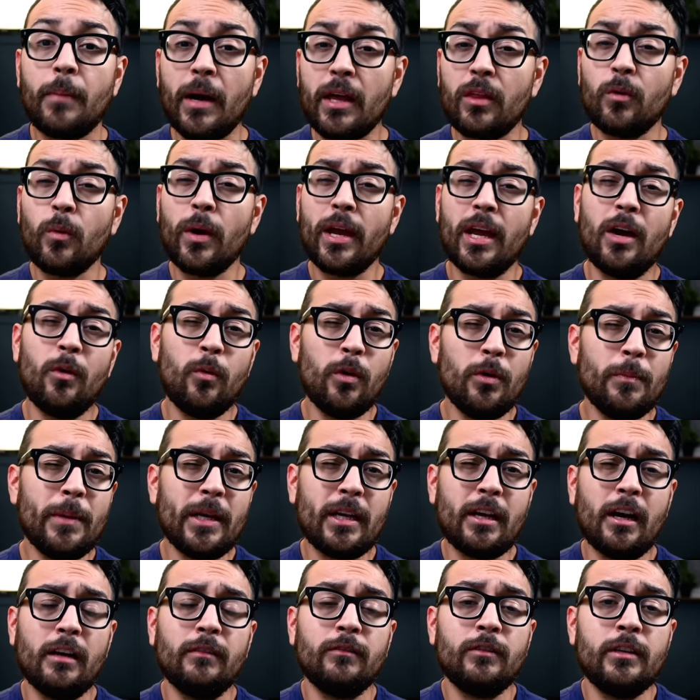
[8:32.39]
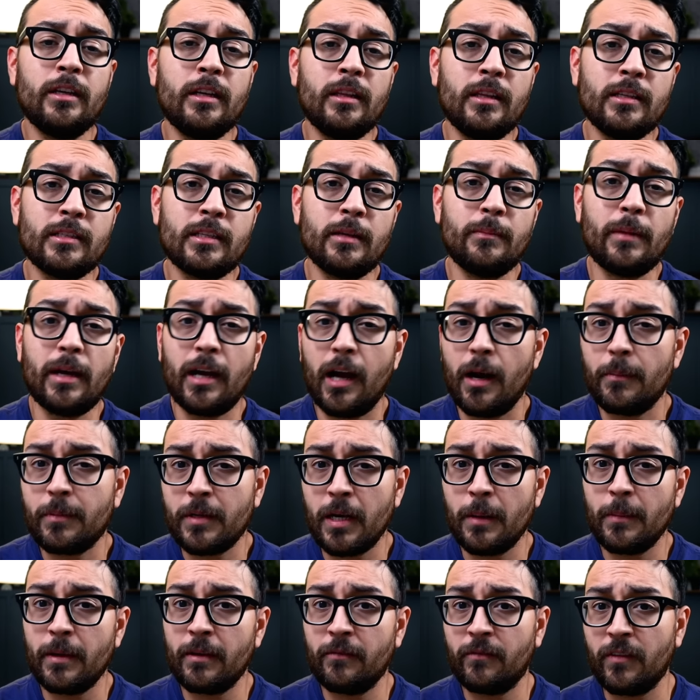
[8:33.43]
And by the way, I will be covering this in my
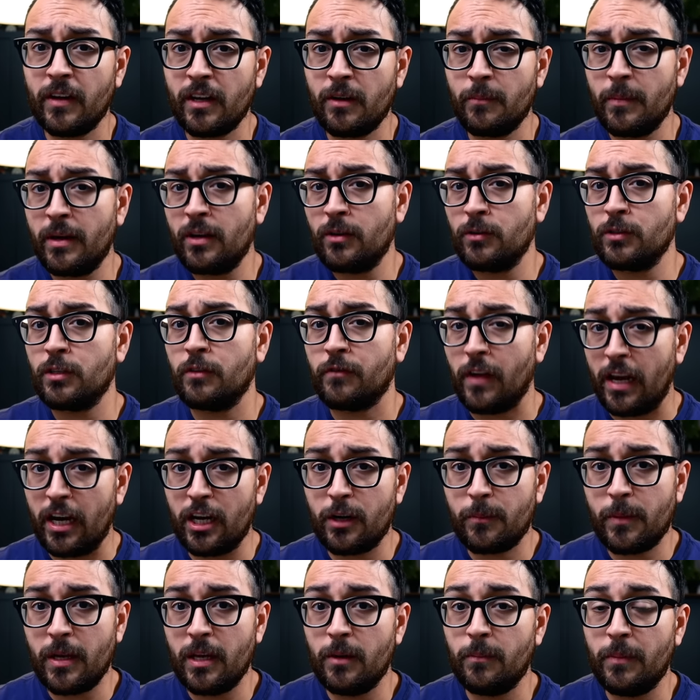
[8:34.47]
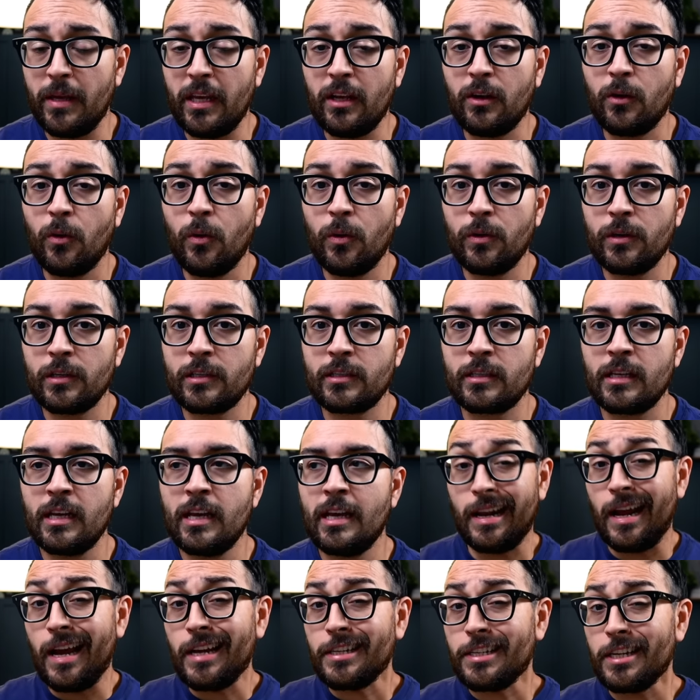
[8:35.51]
upcoming Fundamentals of Airbnb course.
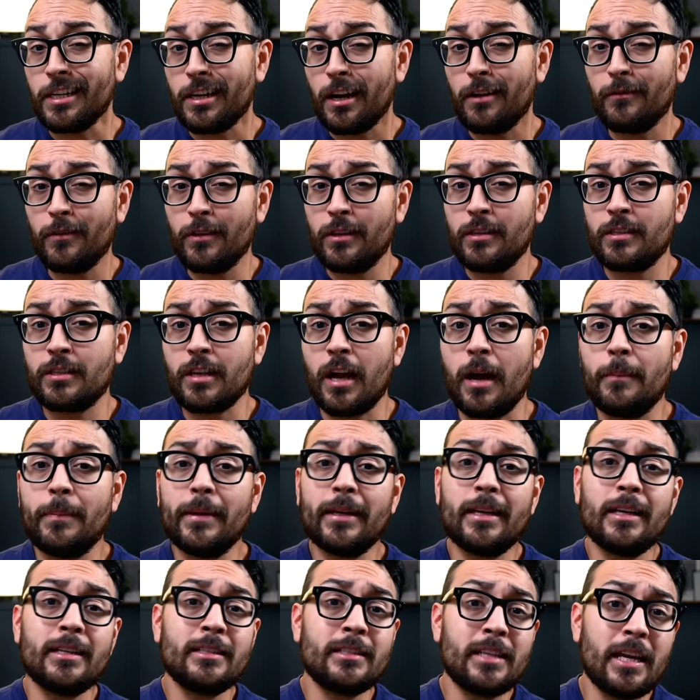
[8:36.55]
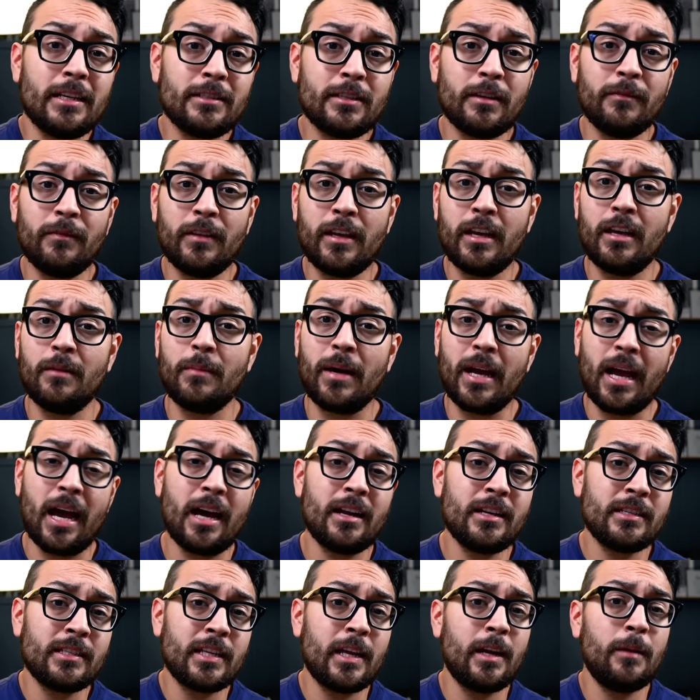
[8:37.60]
And I actually cover this topic extensively in my How
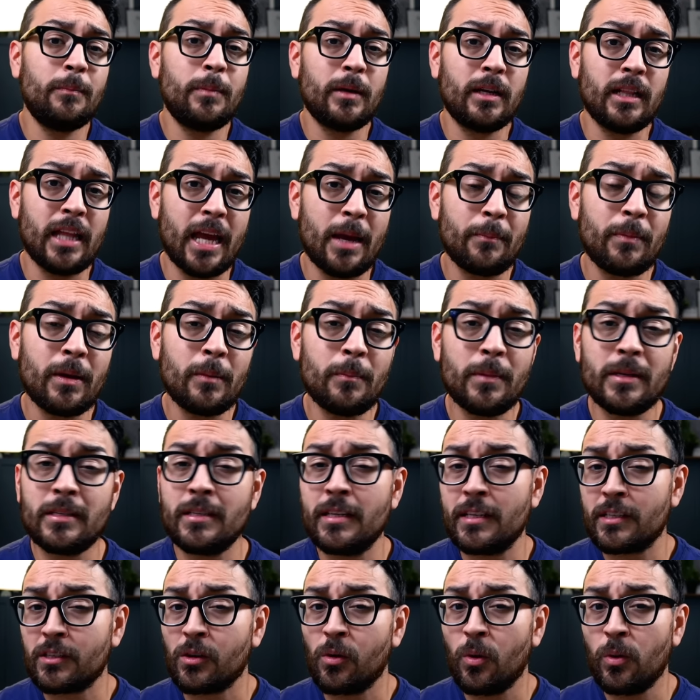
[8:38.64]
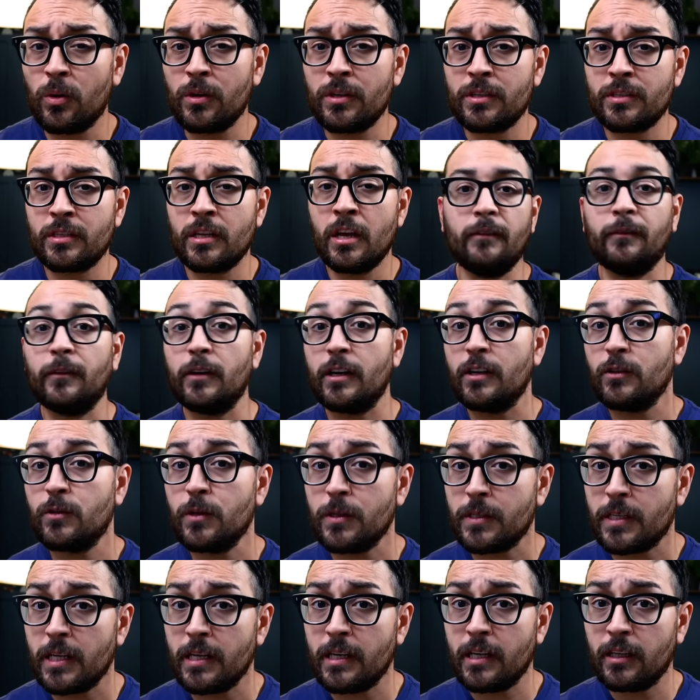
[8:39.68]
to Set Up a Glamping Business course. If you're
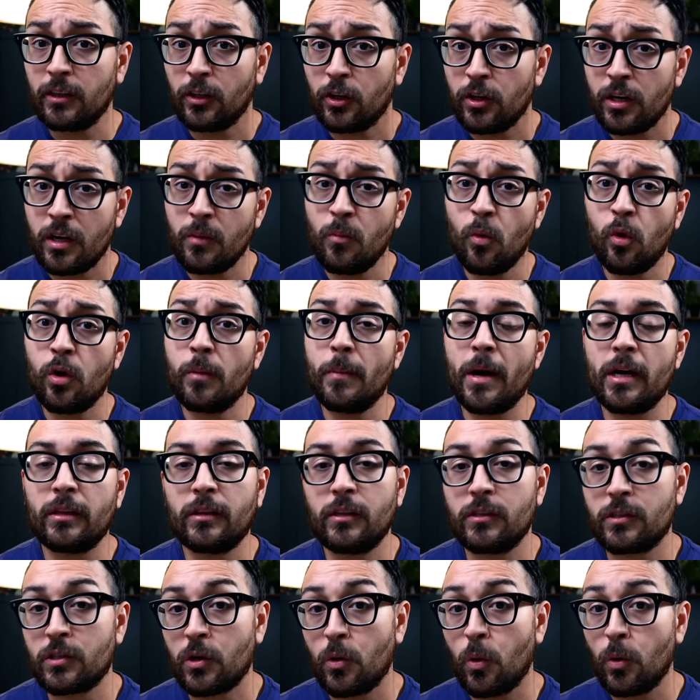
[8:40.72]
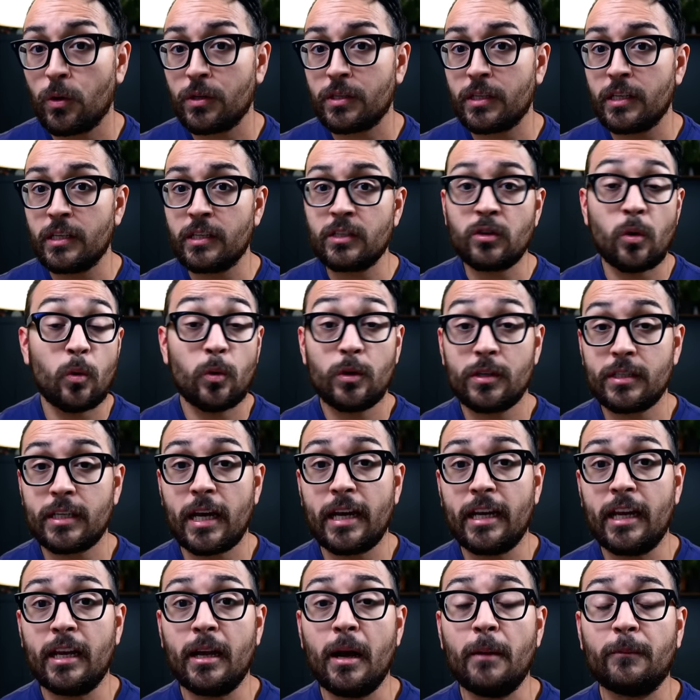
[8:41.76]
interested in learning more about those courses or
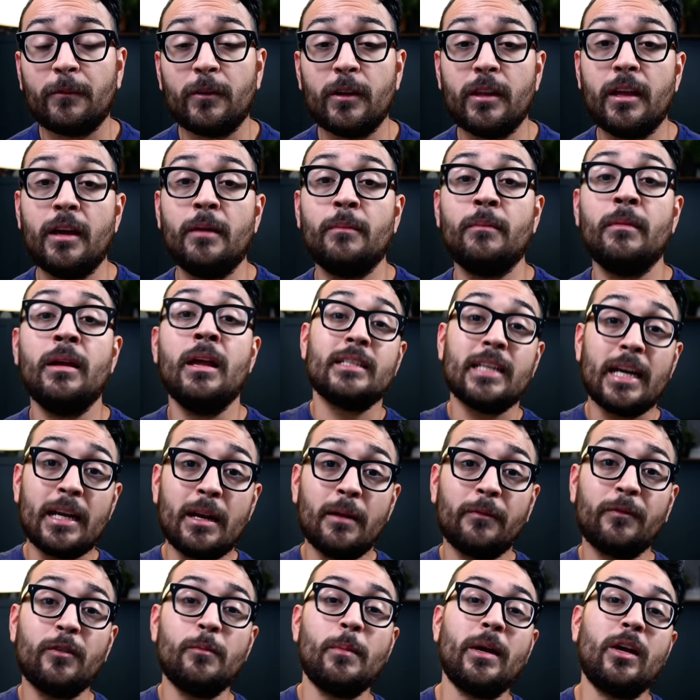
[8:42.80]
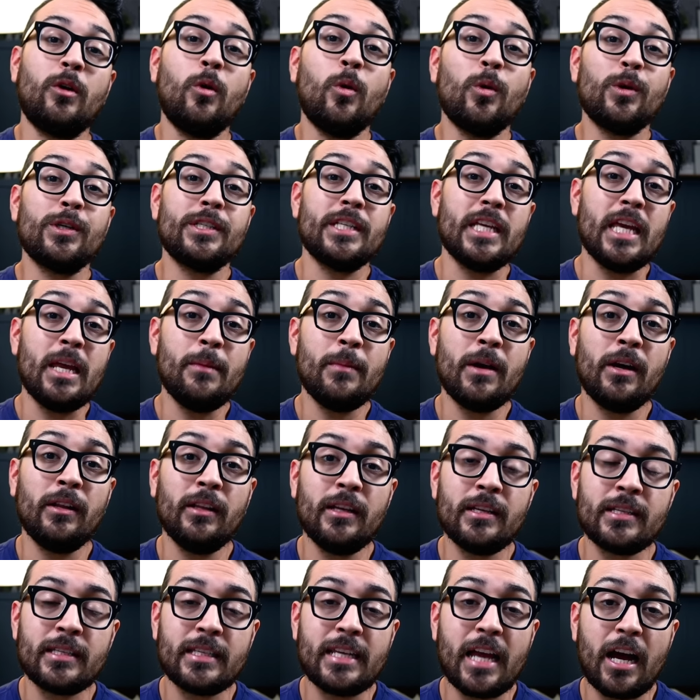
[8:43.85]
signing up for them, sign up for my course email
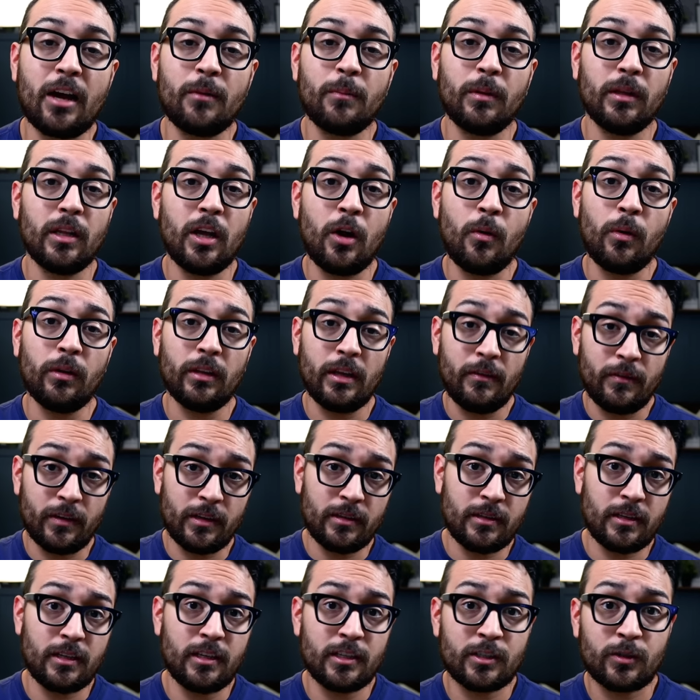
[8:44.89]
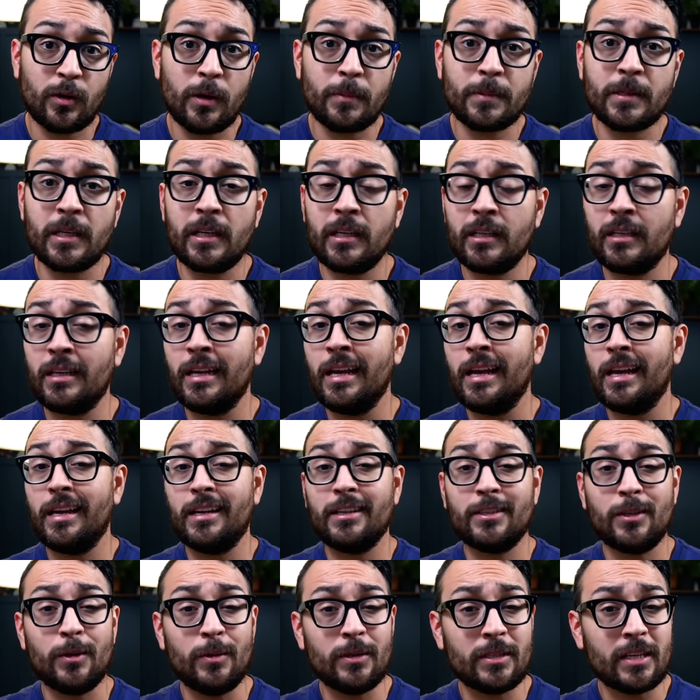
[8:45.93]
list down below. I'll leave it in the description. And
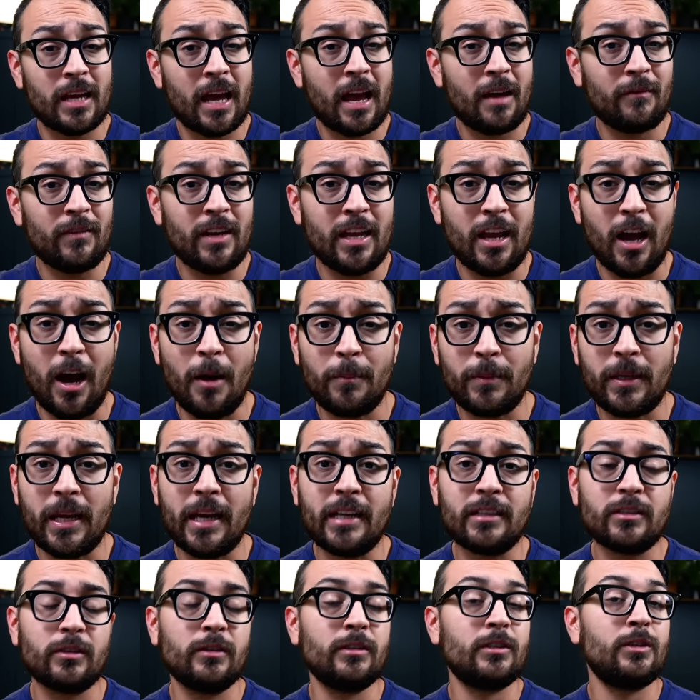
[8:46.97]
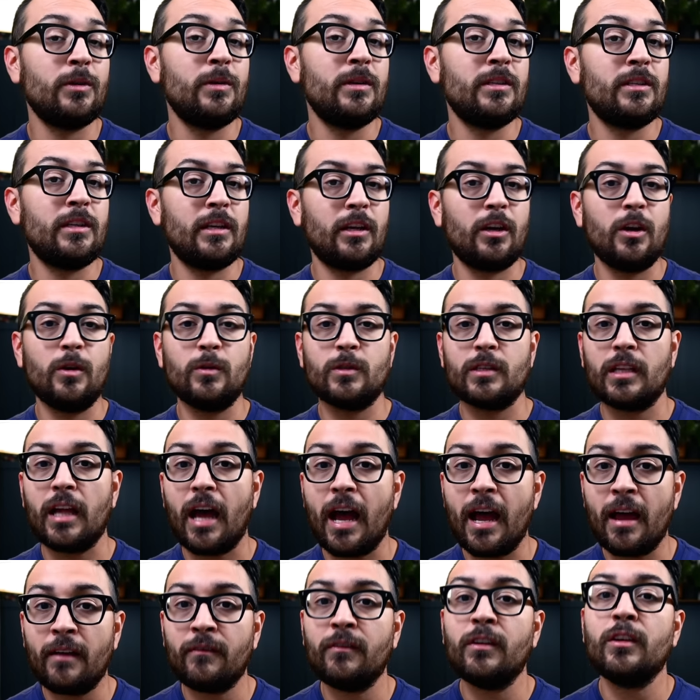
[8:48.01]
as soon as I have any updates or as soon as it goes
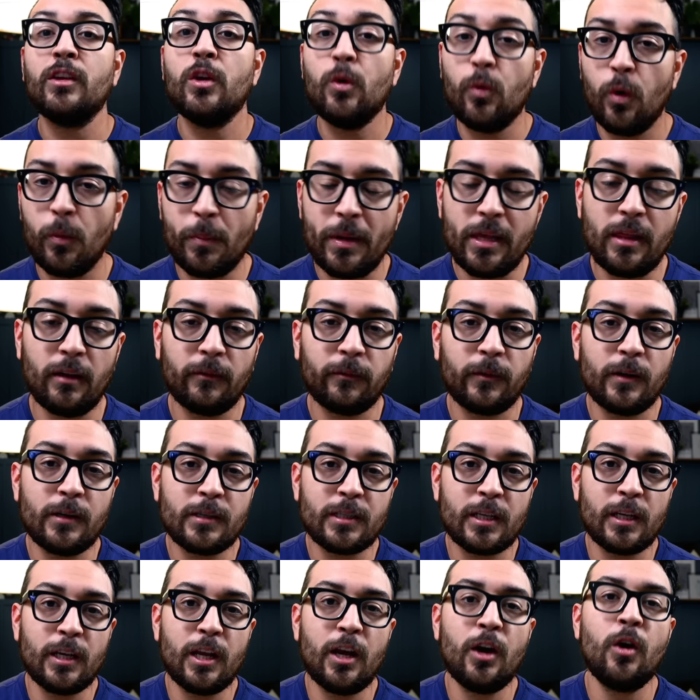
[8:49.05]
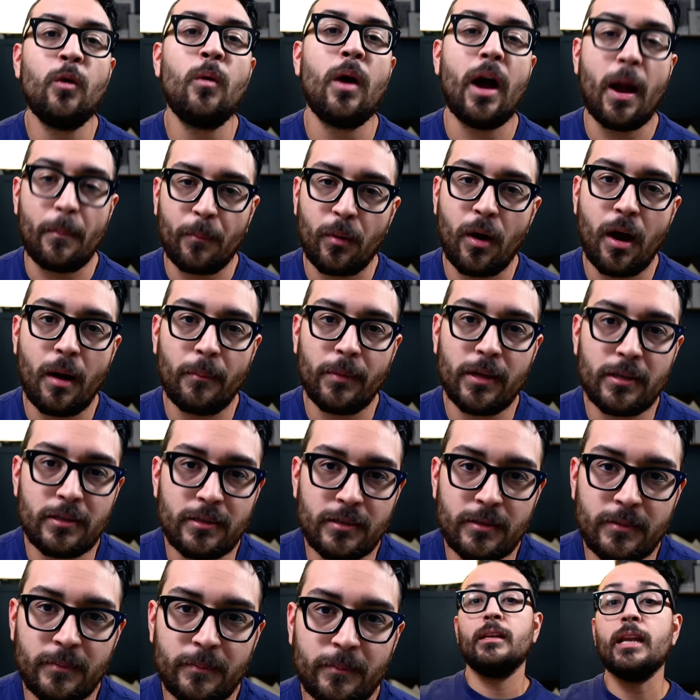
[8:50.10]
live, you will be the first to know, I
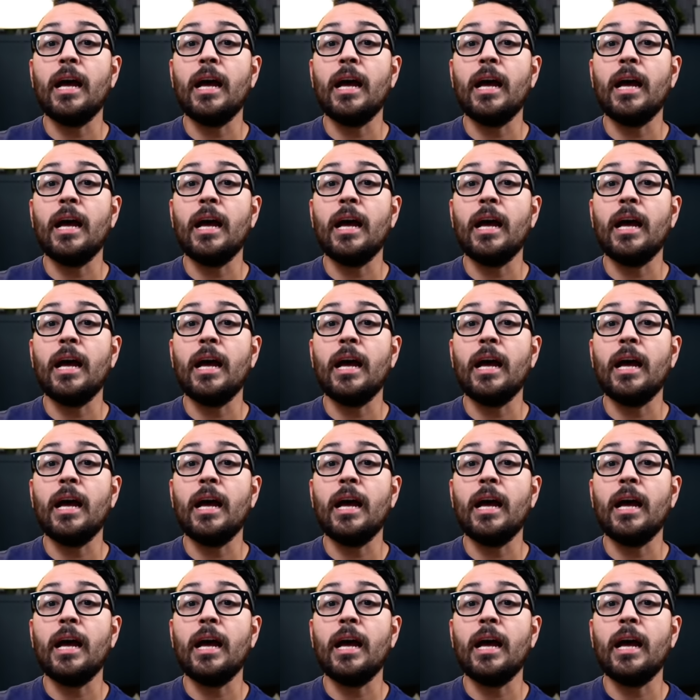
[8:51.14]
promise.